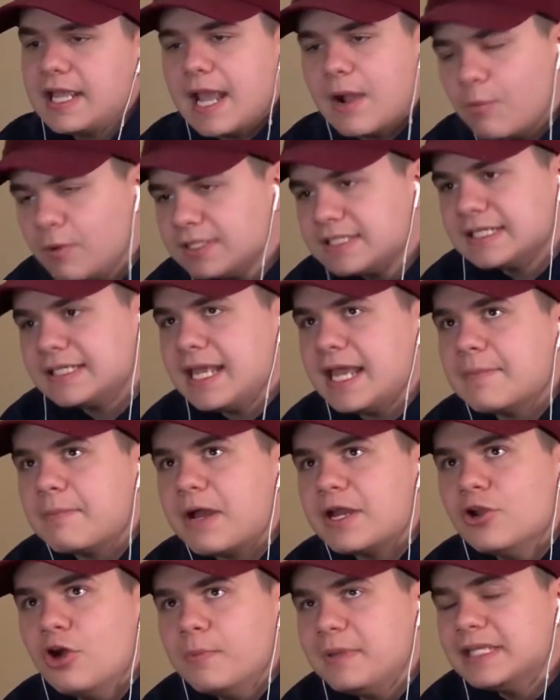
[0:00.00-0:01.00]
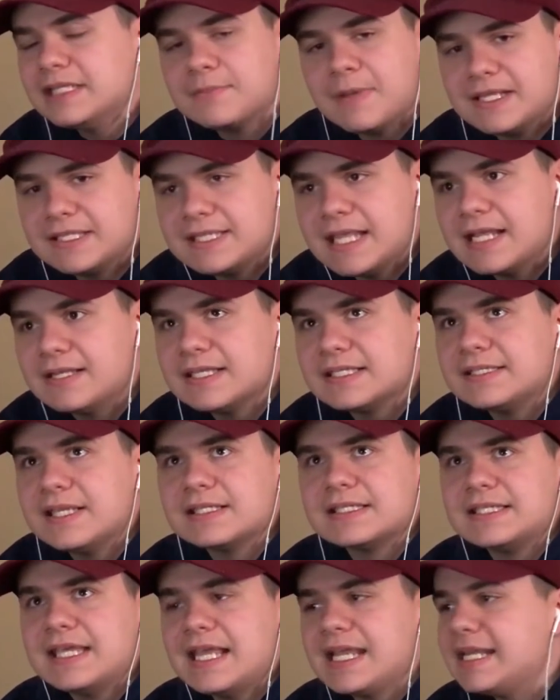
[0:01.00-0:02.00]
And once again, by no means am I saying this
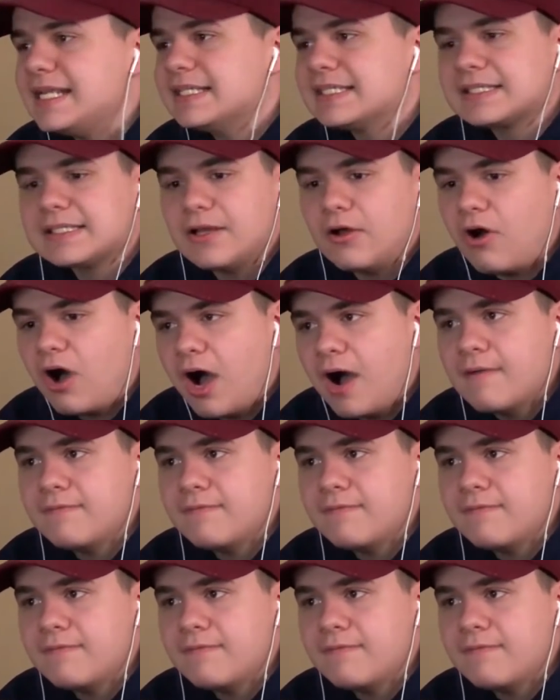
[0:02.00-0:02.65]
doesn't take any skill.